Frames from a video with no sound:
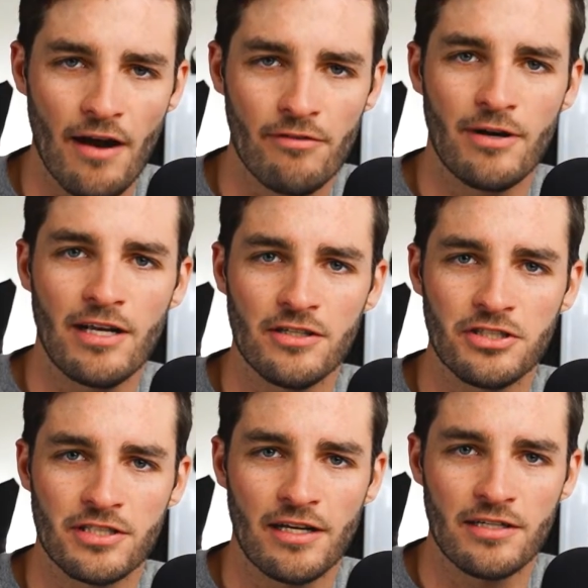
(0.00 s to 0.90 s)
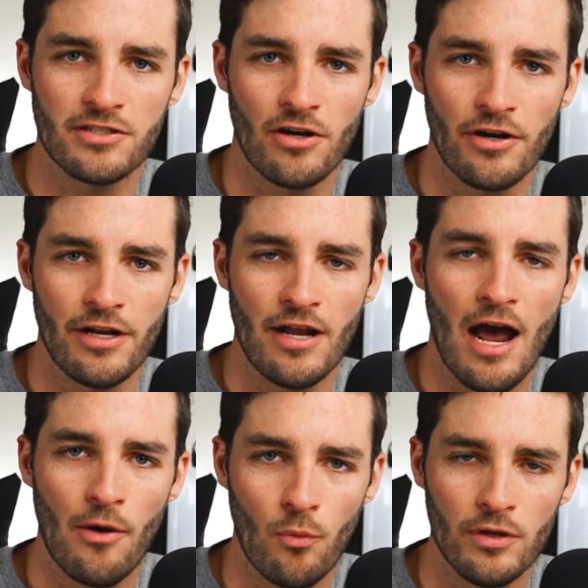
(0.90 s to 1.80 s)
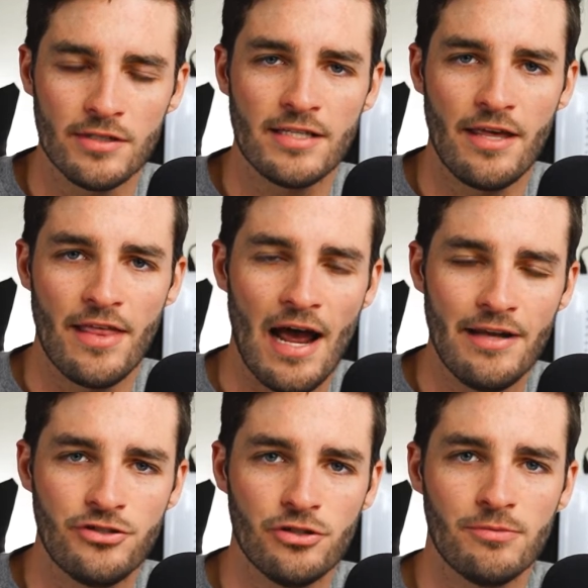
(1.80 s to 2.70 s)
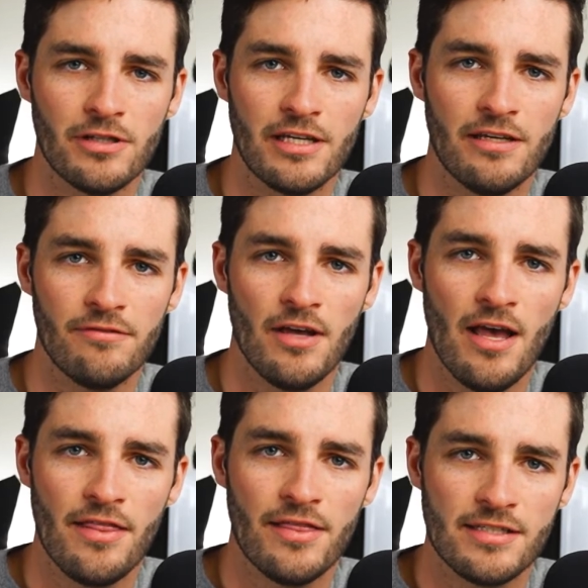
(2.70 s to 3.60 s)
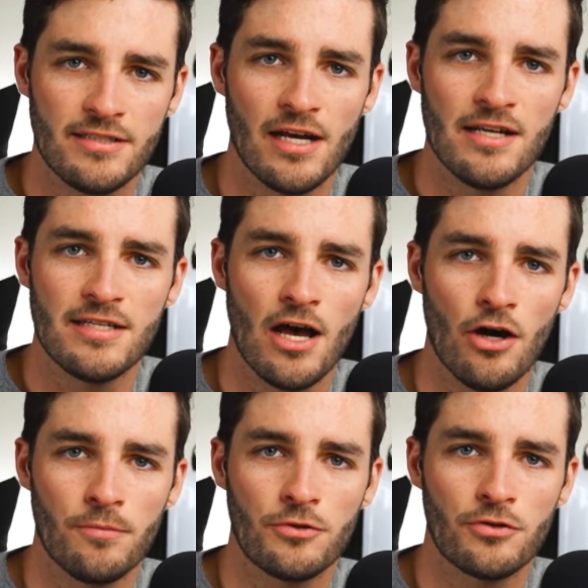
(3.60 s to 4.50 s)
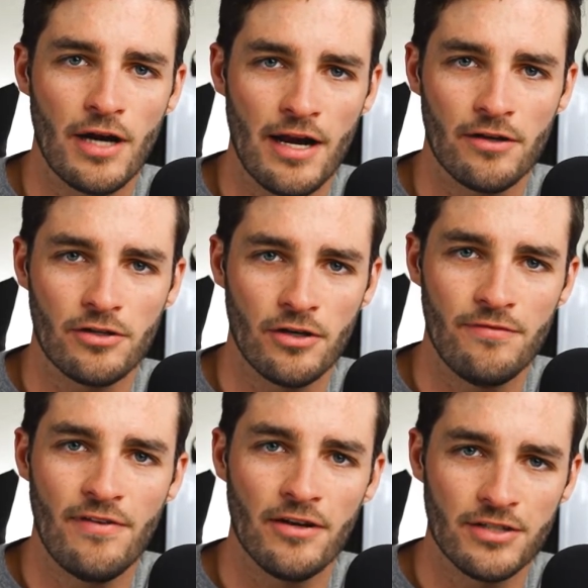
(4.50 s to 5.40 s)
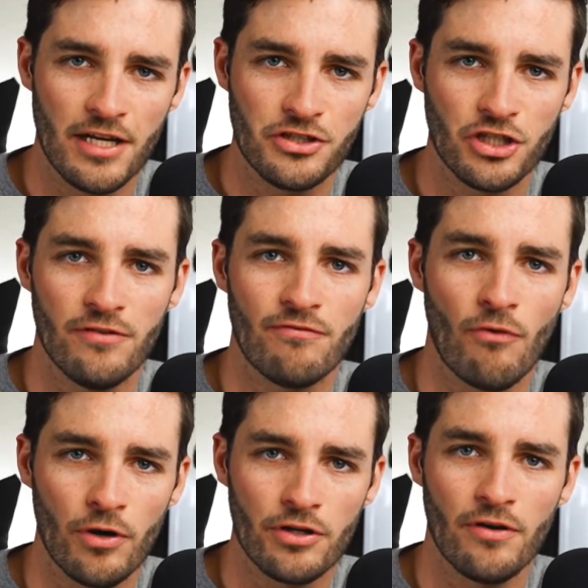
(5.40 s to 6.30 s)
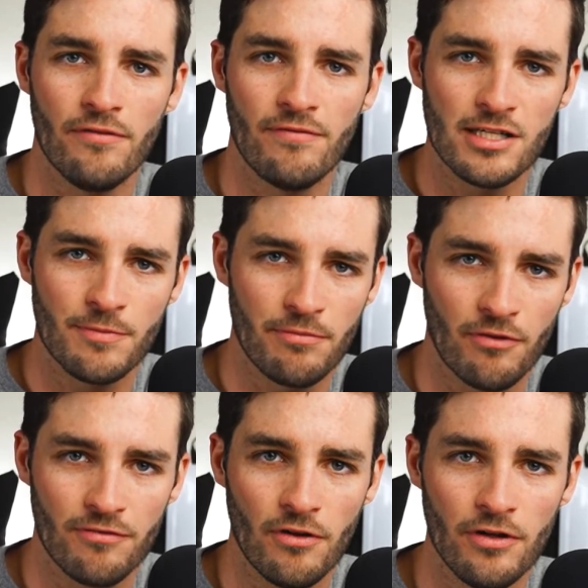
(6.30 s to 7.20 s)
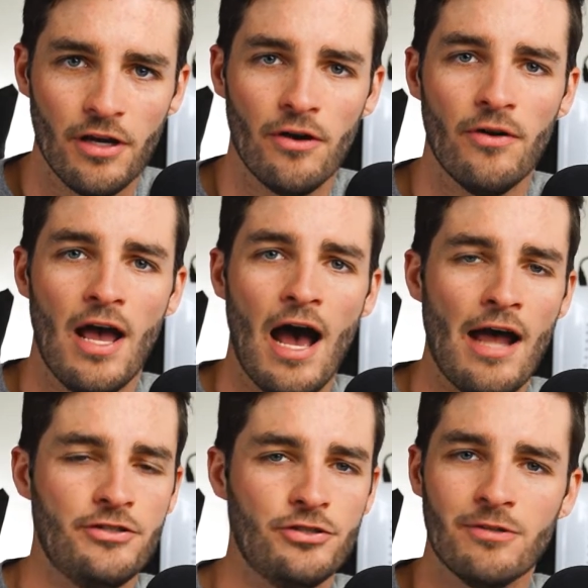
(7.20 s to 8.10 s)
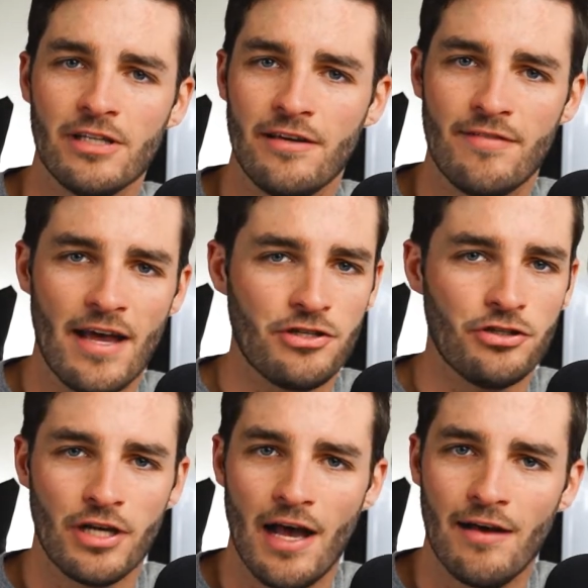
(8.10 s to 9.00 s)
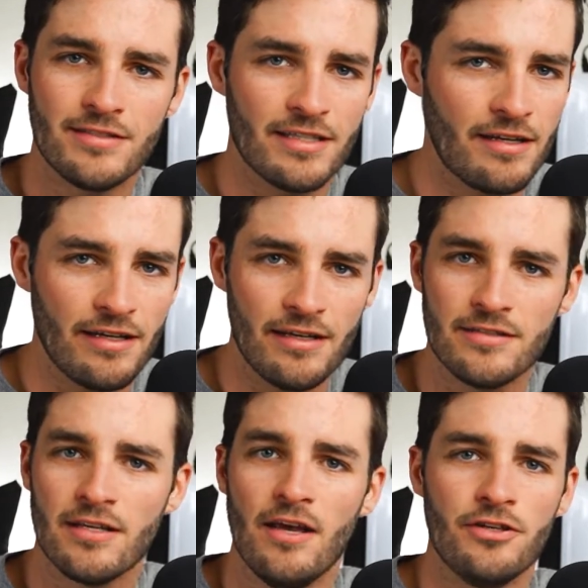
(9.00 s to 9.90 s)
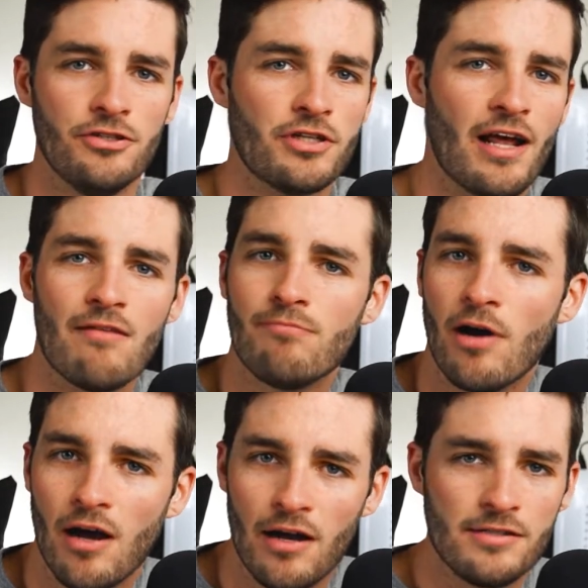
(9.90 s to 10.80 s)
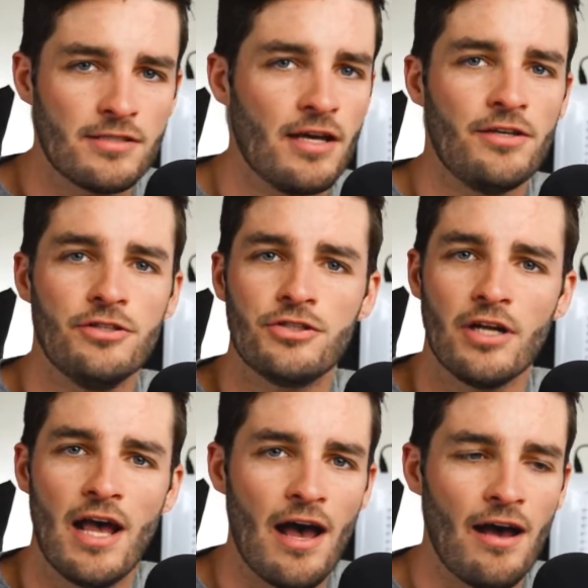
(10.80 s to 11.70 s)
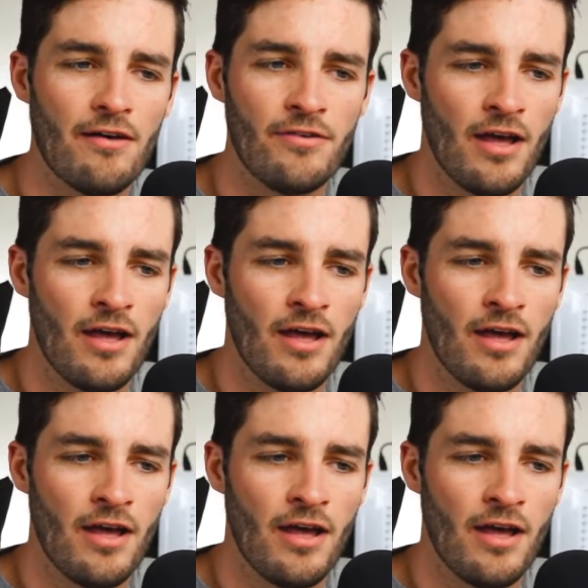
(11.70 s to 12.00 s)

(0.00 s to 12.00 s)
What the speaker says: everybody else just getting started, I will say that I do believe this does help create a good foundation for your investment portfolio. I do believe that you should have CDs, you should have bonds, you should have